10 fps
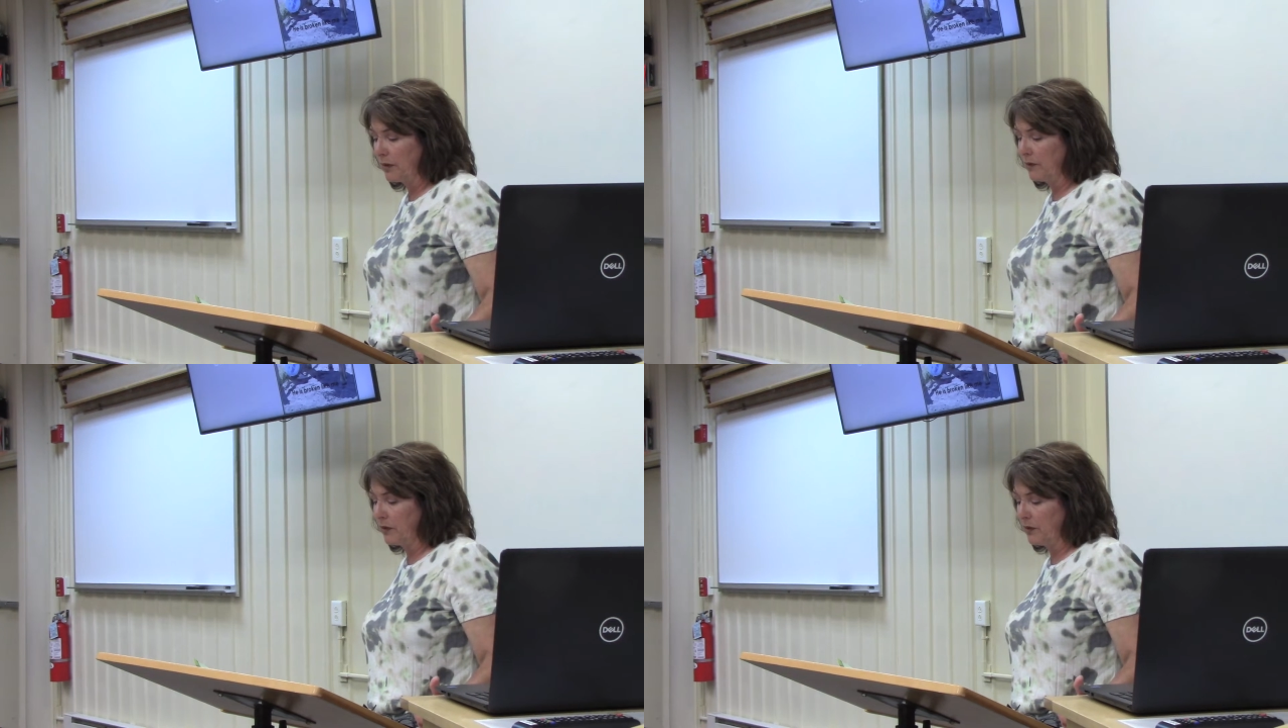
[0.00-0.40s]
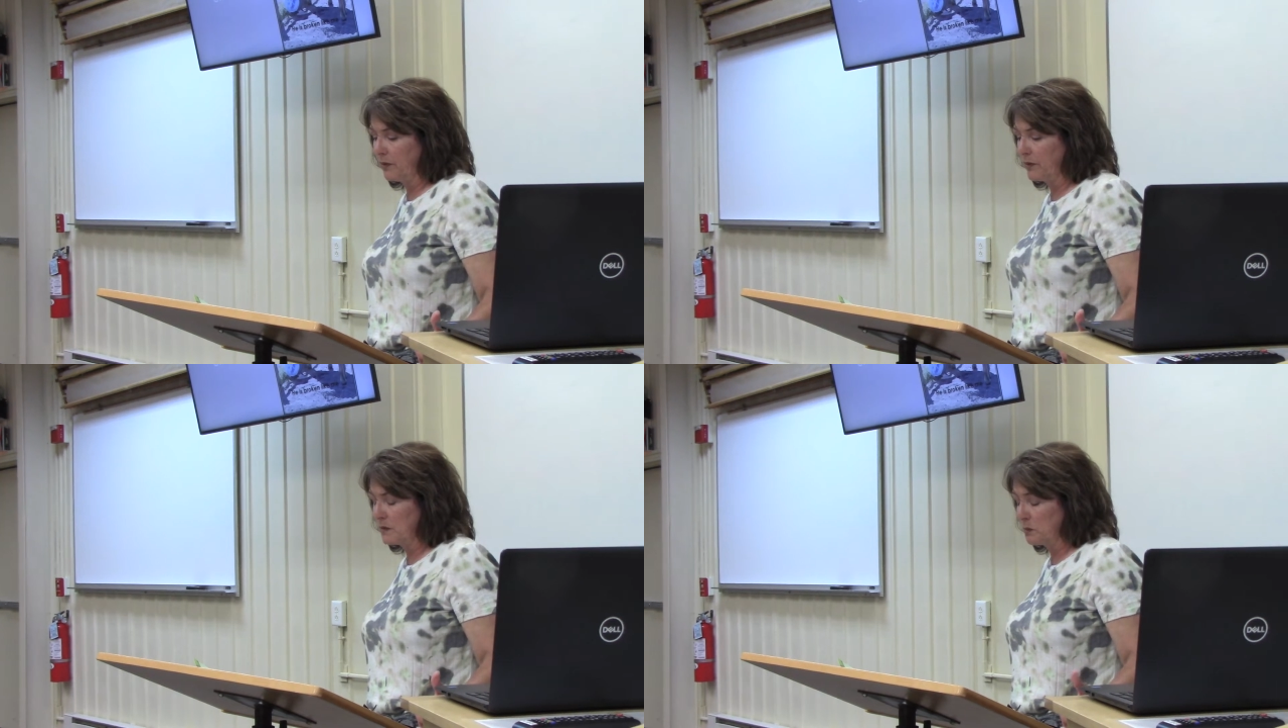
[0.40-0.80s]
level
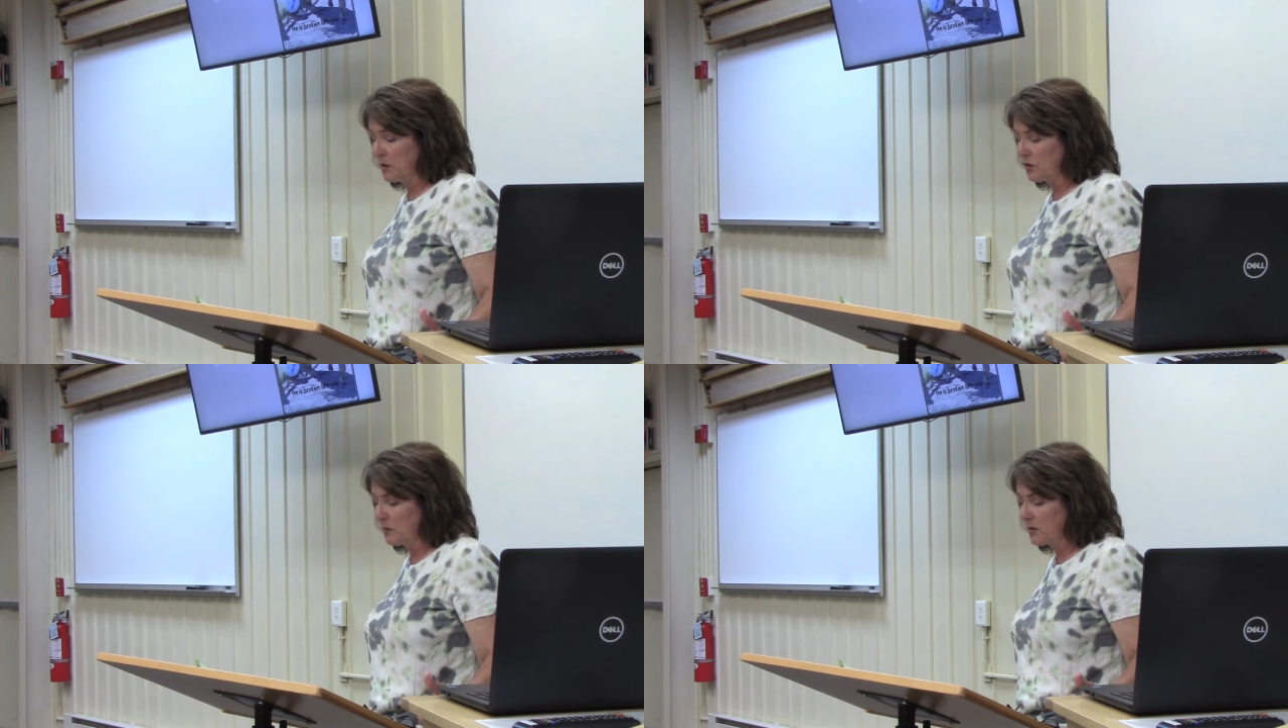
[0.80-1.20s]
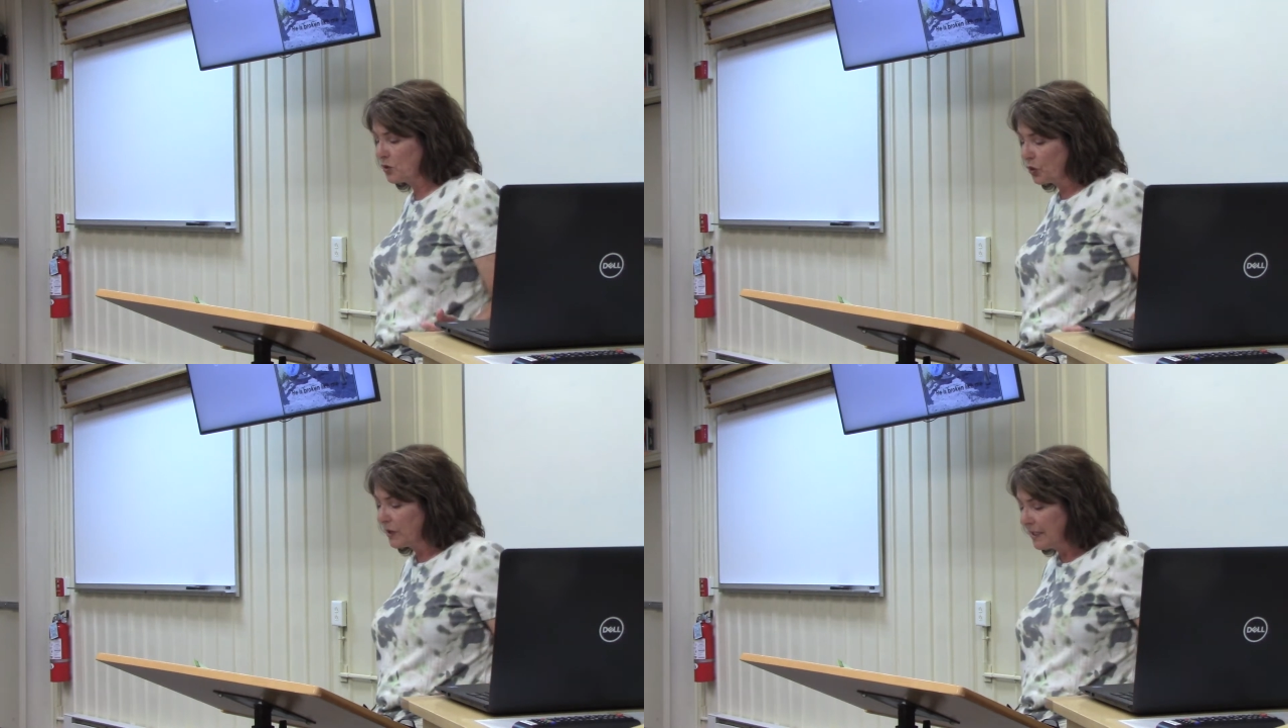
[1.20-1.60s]
of spiritual
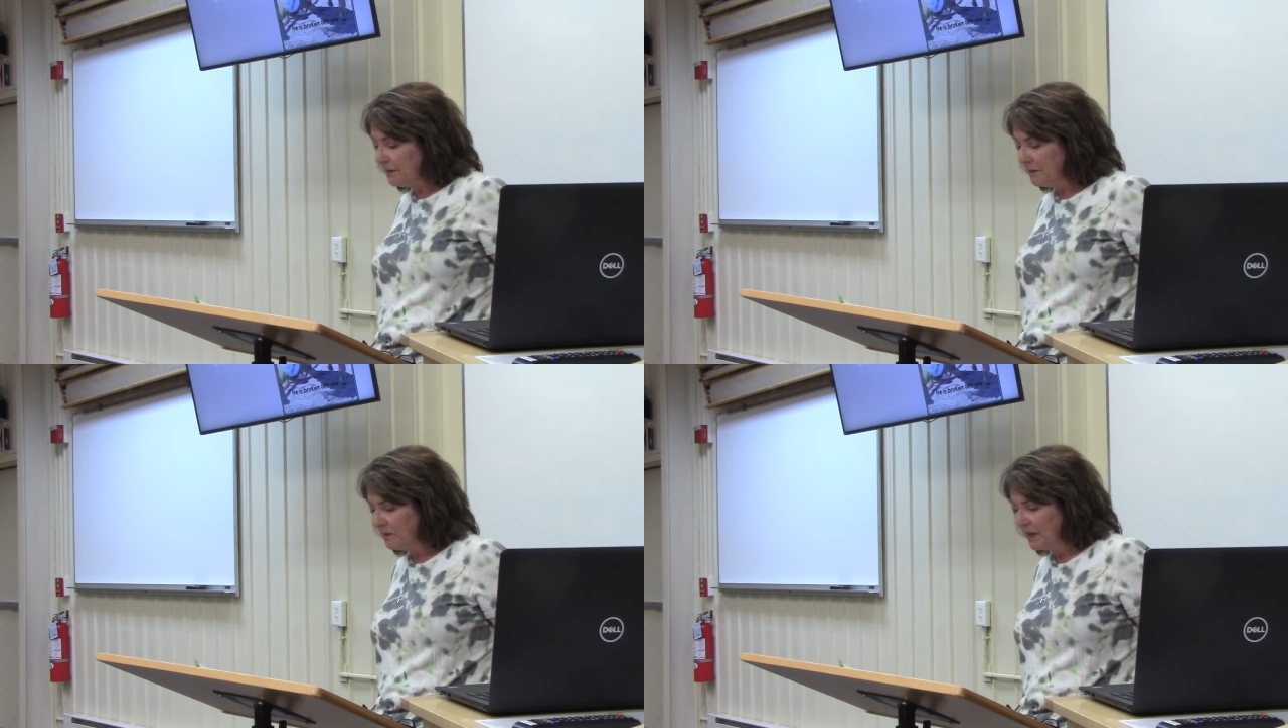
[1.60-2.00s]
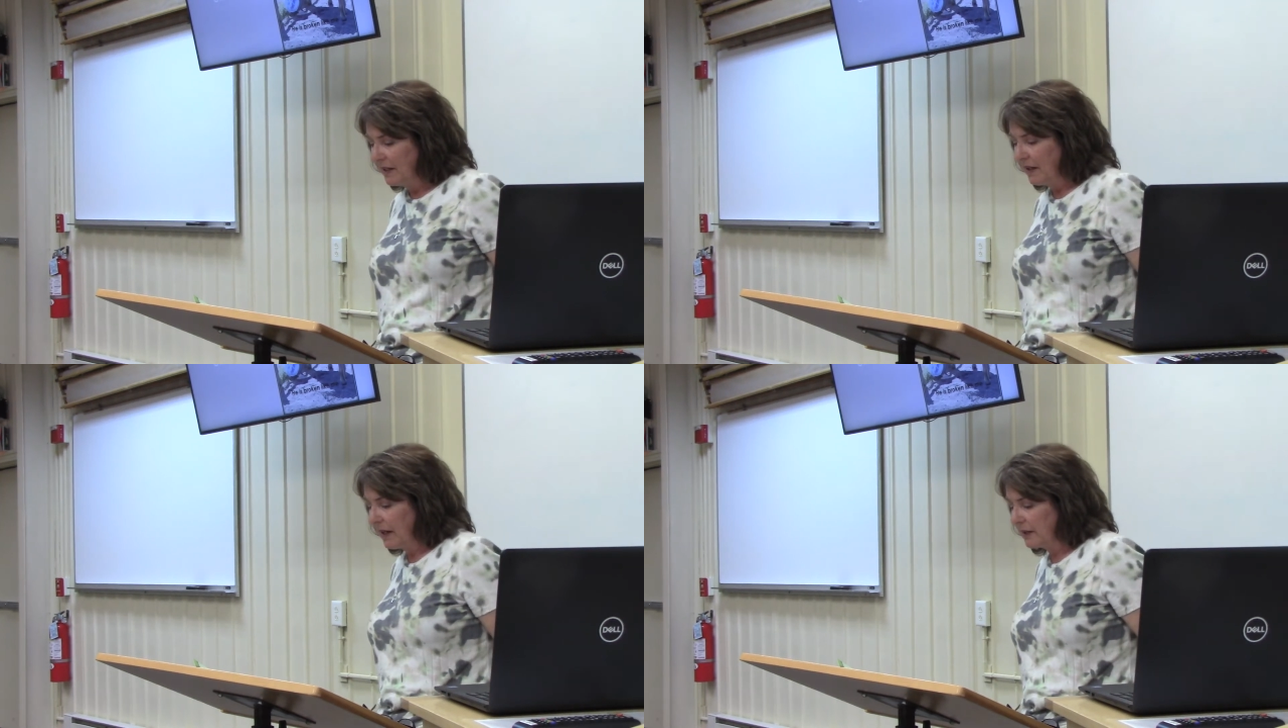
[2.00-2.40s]
maturity
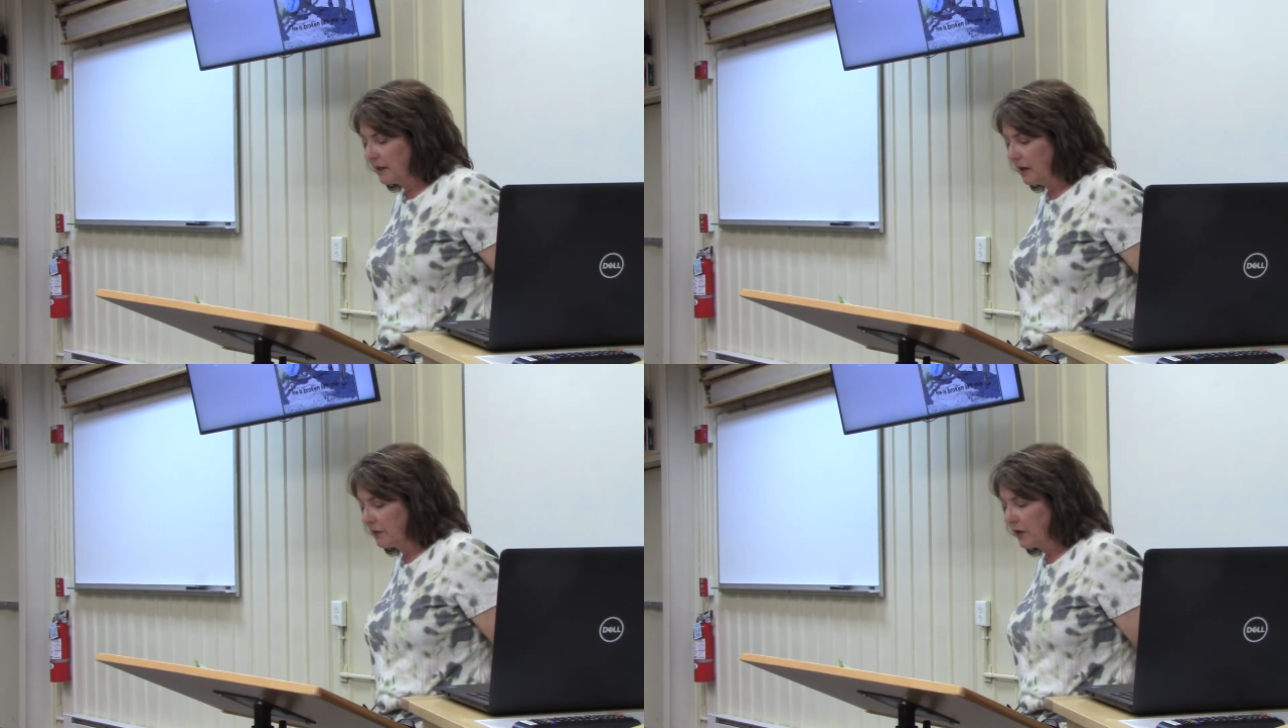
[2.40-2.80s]
uncover